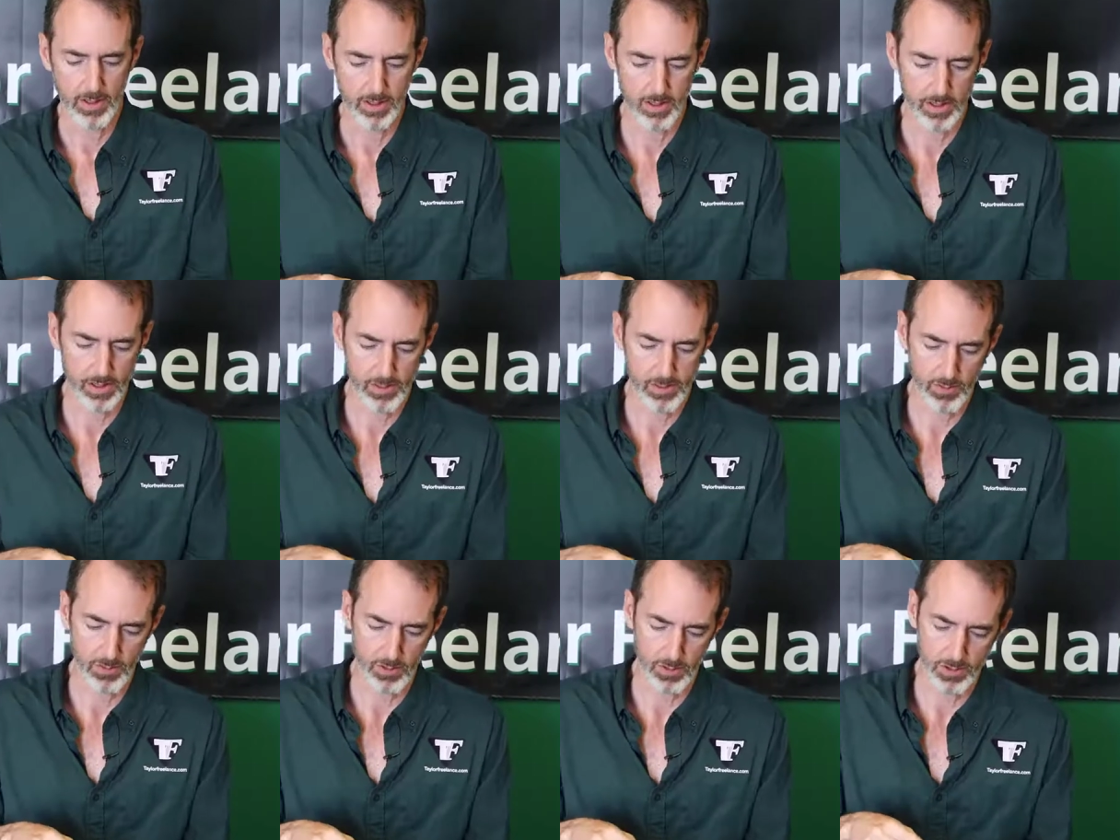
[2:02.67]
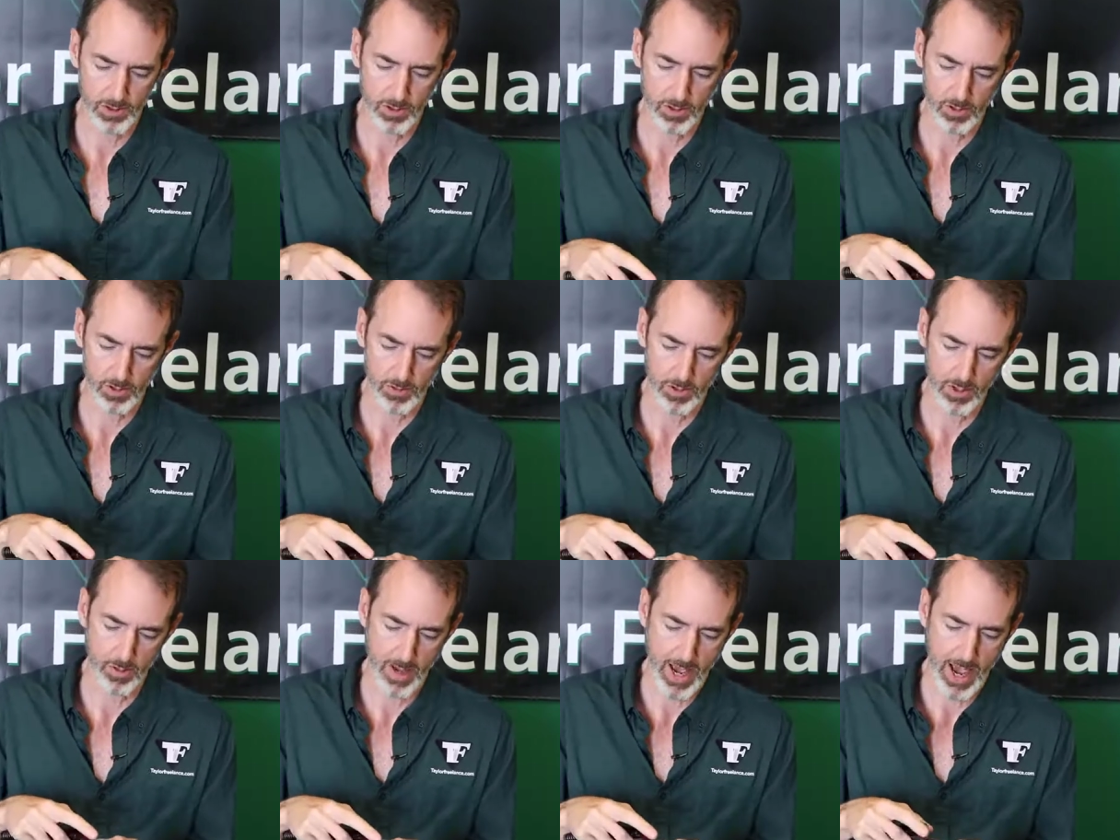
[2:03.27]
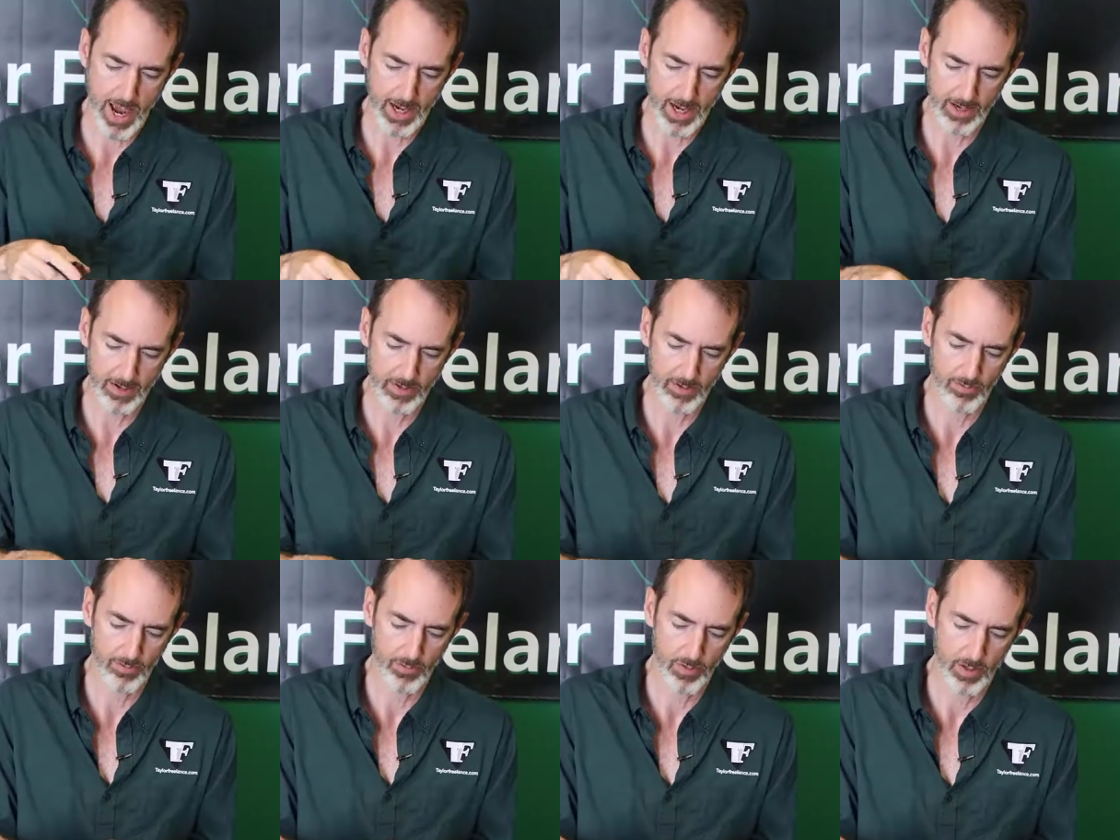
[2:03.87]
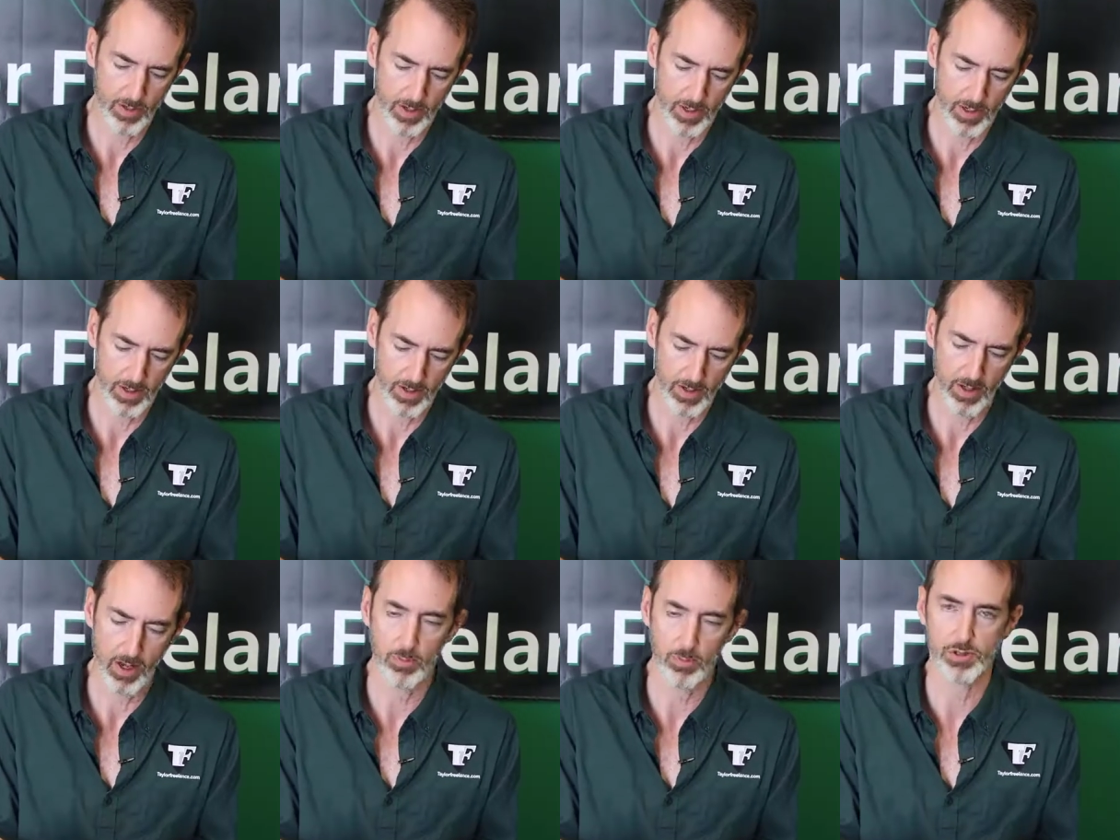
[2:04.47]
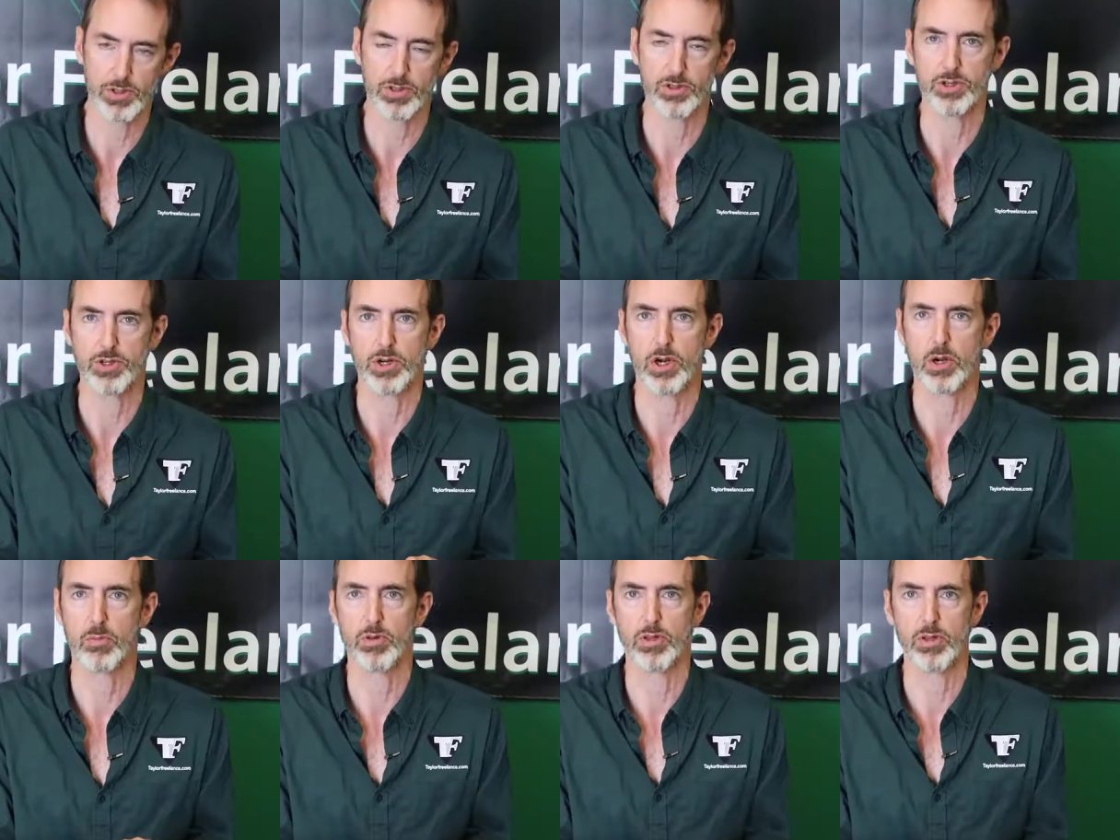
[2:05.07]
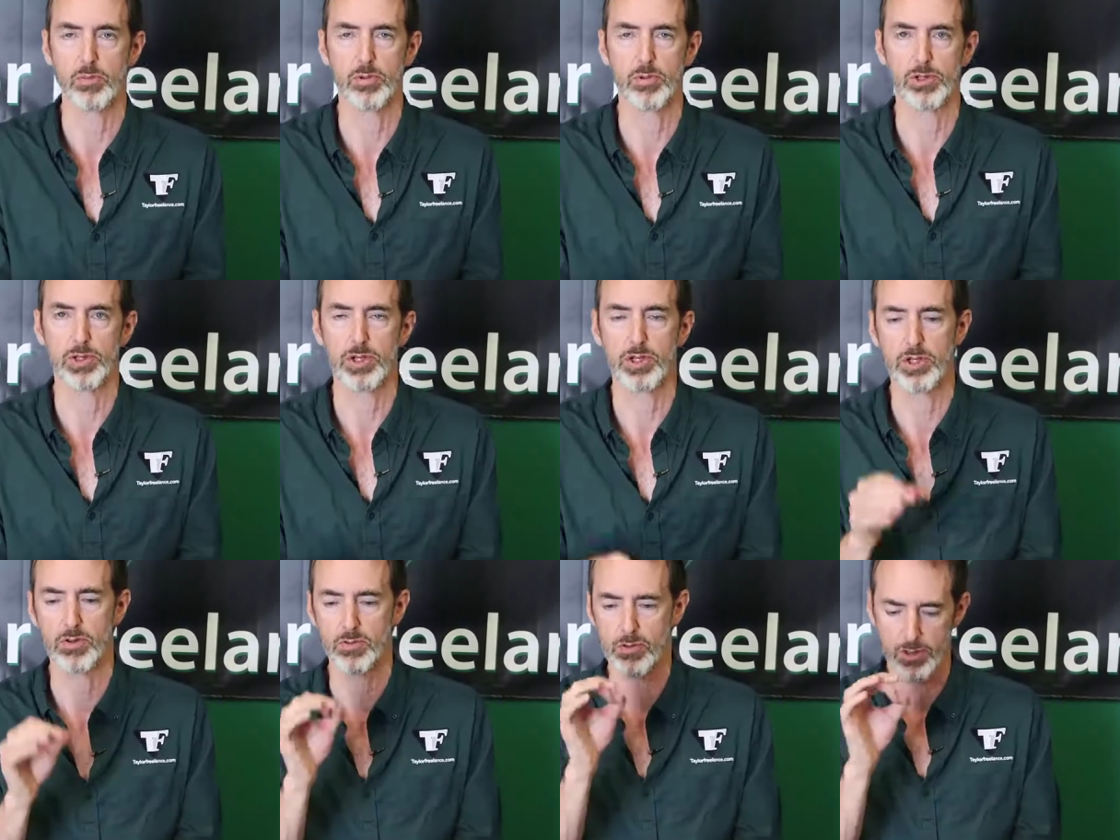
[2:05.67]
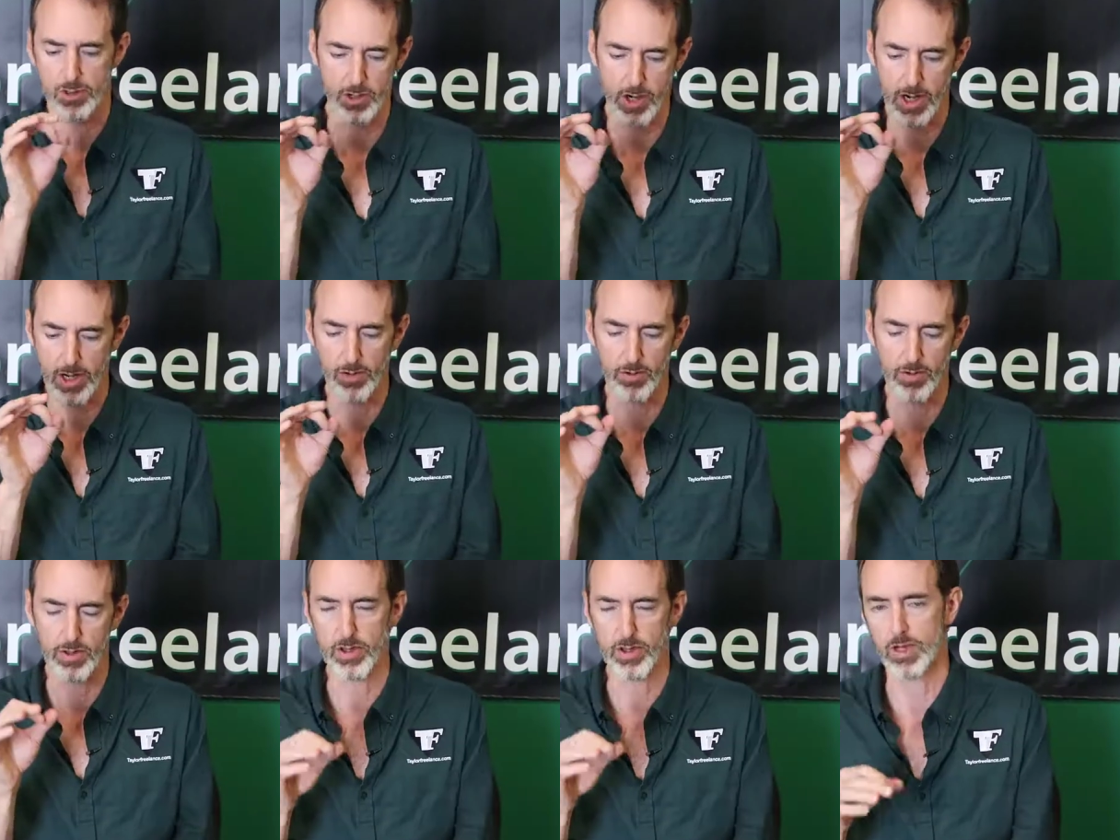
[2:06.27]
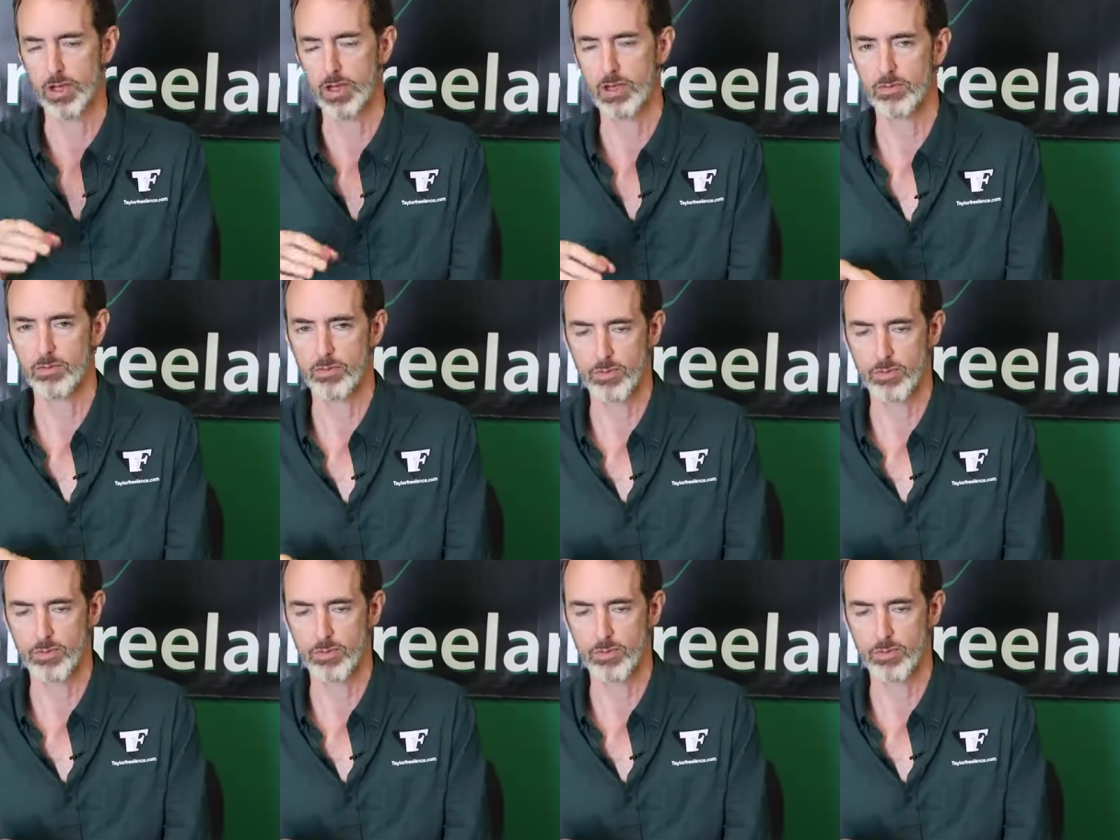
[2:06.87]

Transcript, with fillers: this little circle in the back uh, helps determine the position of the striker in the gun.